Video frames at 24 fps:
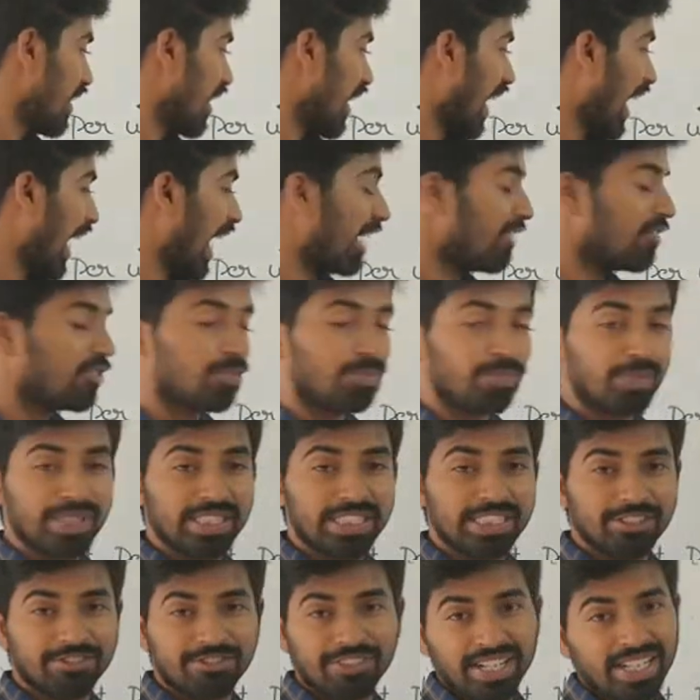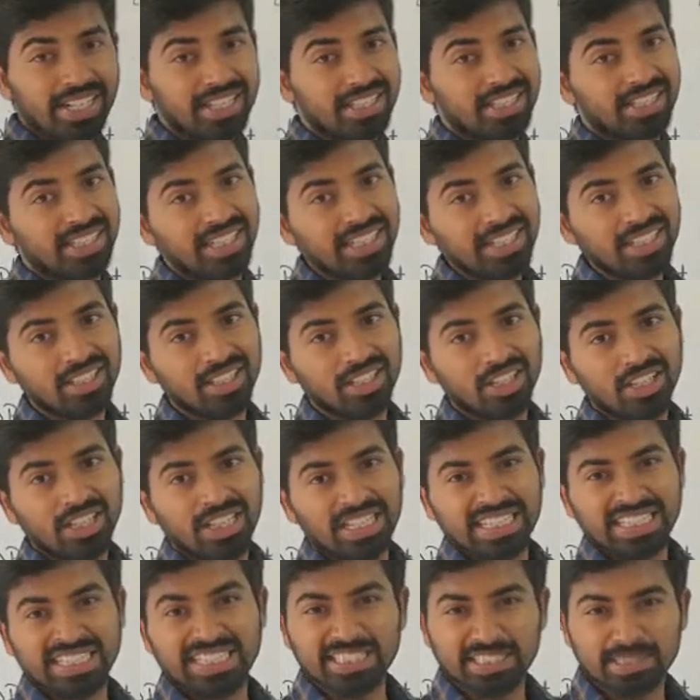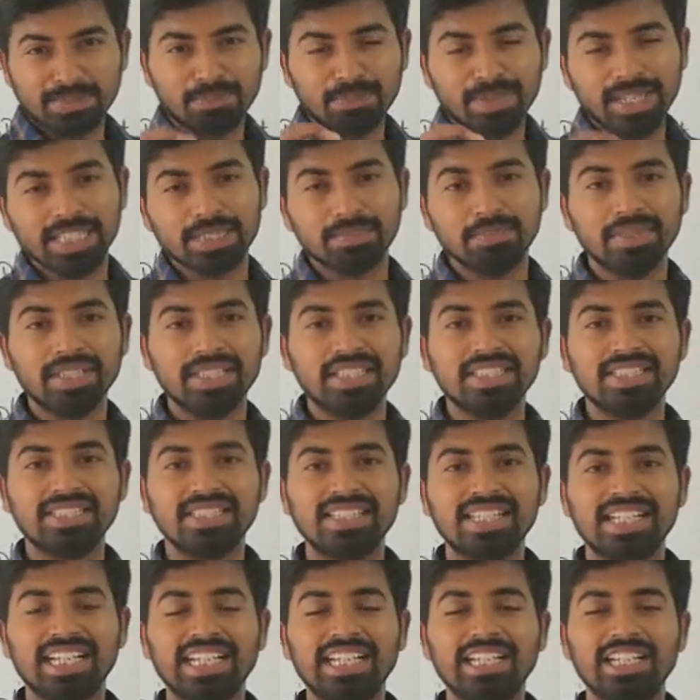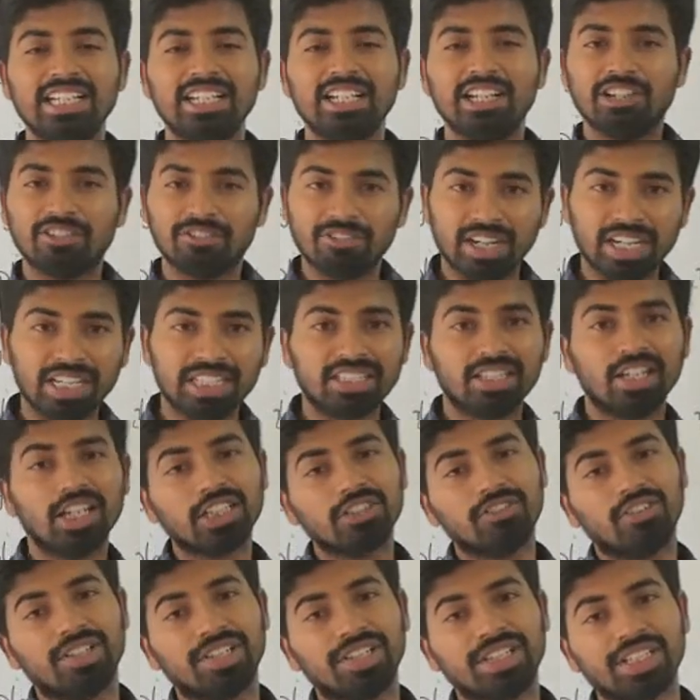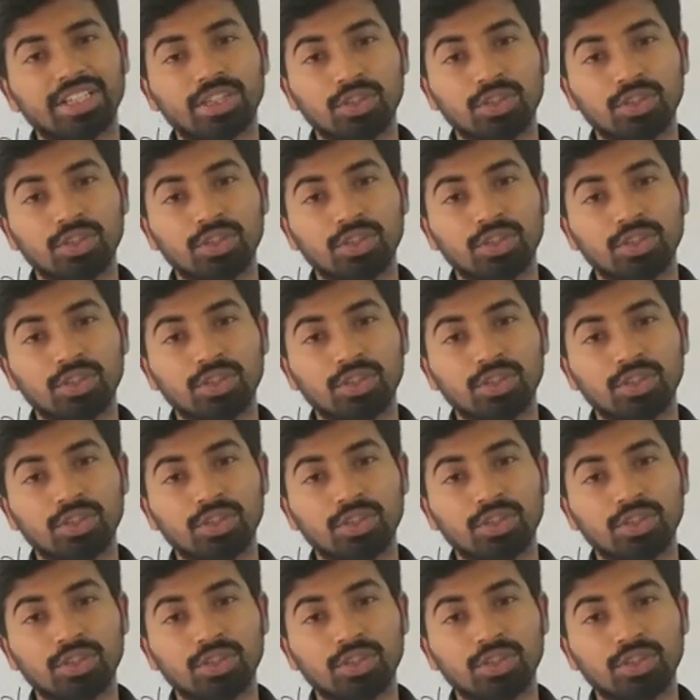I have specified that displacement is a vector quantity,